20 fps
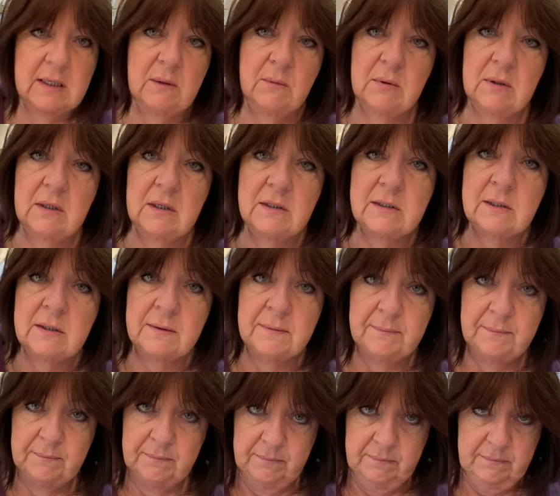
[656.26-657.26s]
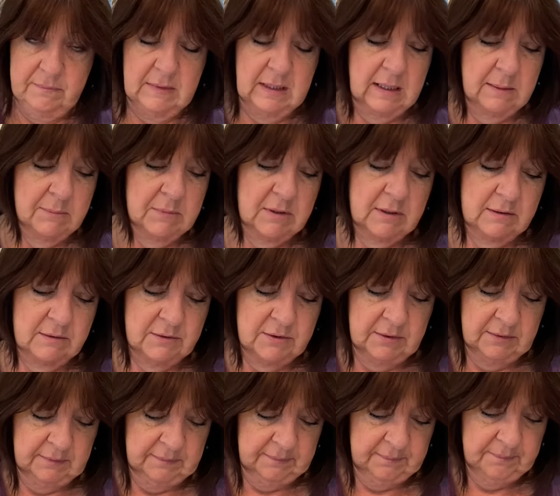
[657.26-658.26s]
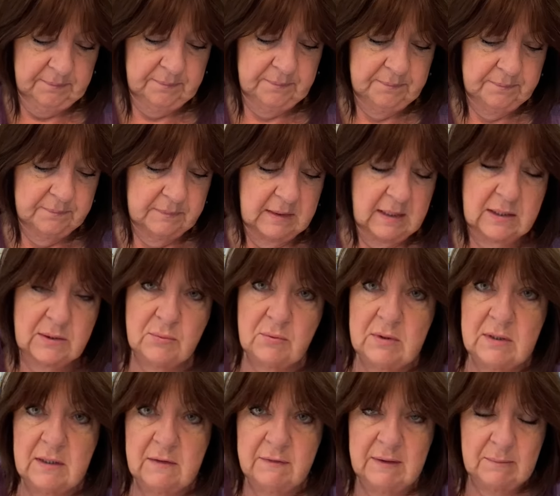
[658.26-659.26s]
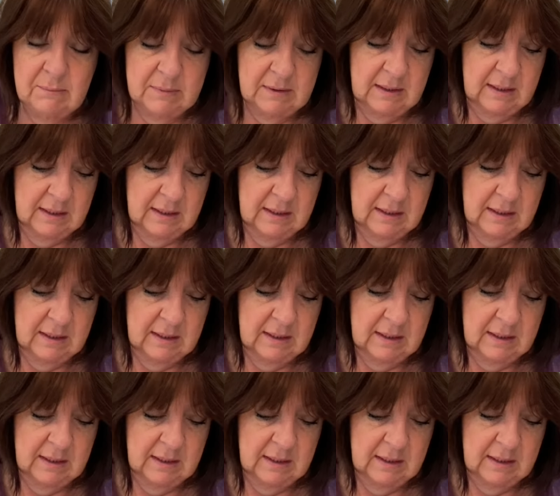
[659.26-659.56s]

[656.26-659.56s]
word imminent, as we're in November